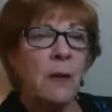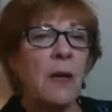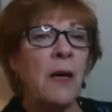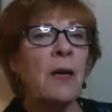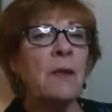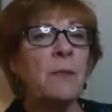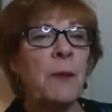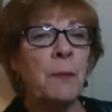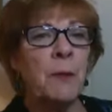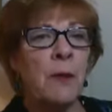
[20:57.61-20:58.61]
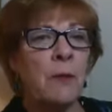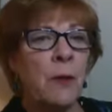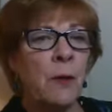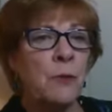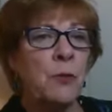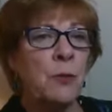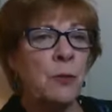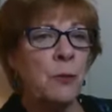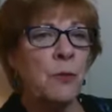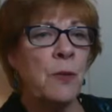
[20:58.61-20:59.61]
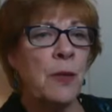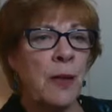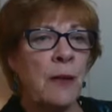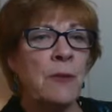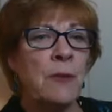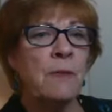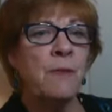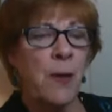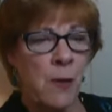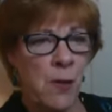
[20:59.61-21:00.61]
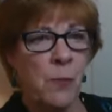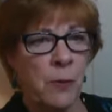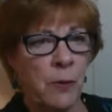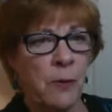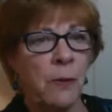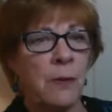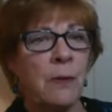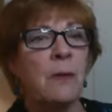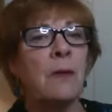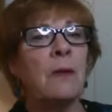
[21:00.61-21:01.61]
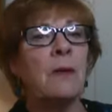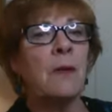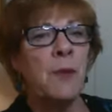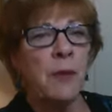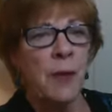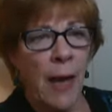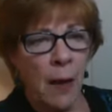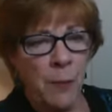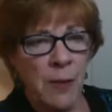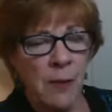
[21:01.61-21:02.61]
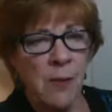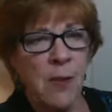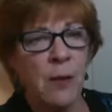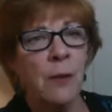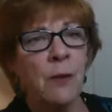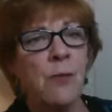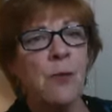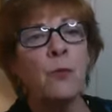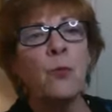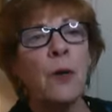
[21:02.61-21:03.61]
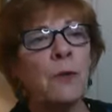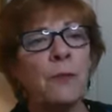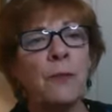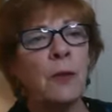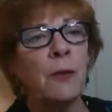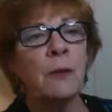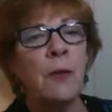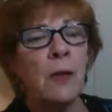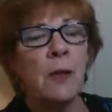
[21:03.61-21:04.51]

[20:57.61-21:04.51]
and people can go to the Anton Facebook community happenings, and there's a wonderful